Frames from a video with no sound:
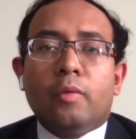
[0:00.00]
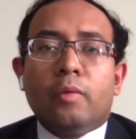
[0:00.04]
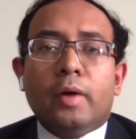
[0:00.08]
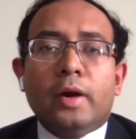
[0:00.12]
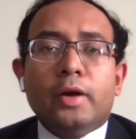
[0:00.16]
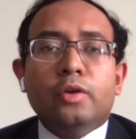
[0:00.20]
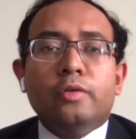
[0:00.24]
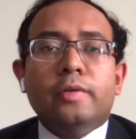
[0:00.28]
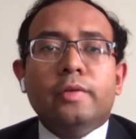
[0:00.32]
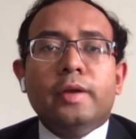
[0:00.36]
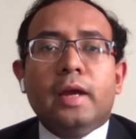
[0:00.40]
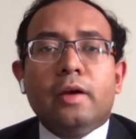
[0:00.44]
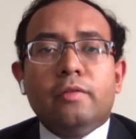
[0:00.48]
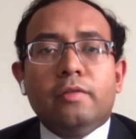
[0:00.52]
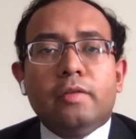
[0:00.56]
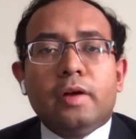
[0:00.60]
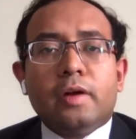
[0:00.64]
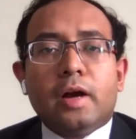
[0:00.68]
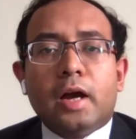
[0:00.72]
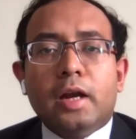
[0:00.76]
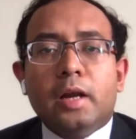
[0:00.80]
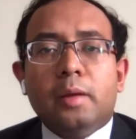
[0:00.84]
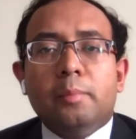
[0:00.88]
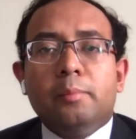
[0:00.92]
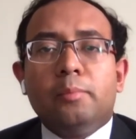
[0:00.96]
Why do we
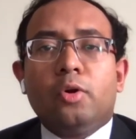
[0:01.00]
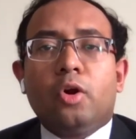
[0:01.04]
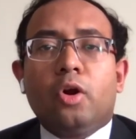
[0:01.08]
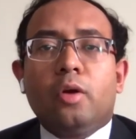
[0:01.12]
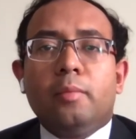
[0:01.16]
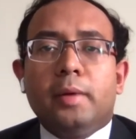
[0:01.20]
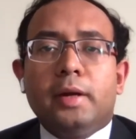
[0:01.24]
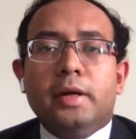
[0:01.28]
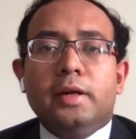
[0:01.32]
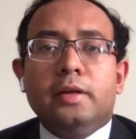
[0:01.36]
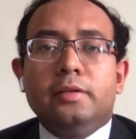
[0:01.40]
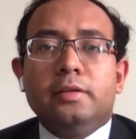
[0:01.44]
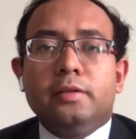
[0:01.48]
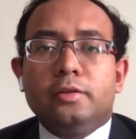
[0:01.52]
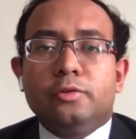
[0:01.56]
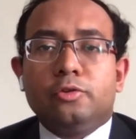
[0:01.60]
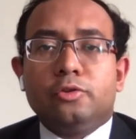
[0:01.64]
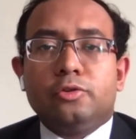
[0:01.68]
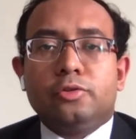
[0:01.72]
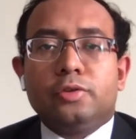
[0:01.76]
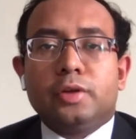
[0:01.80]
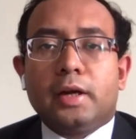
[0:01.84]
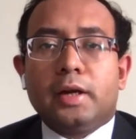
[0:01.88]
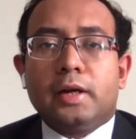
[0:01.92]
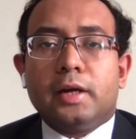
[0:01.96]
have unemployment in
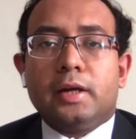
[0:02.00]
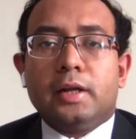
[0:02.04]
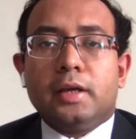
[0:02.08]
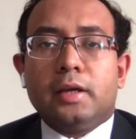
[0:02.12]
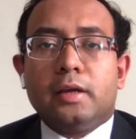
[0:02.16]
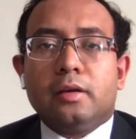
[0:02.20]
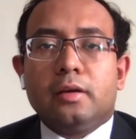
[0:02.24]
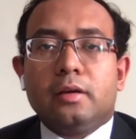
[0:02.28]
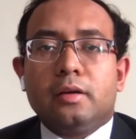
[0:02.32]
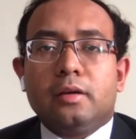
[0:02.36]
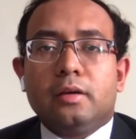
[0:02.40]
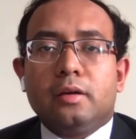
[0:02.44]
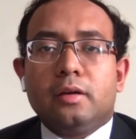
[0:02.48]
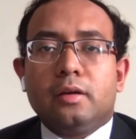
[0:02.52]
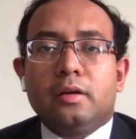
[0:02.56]
the society?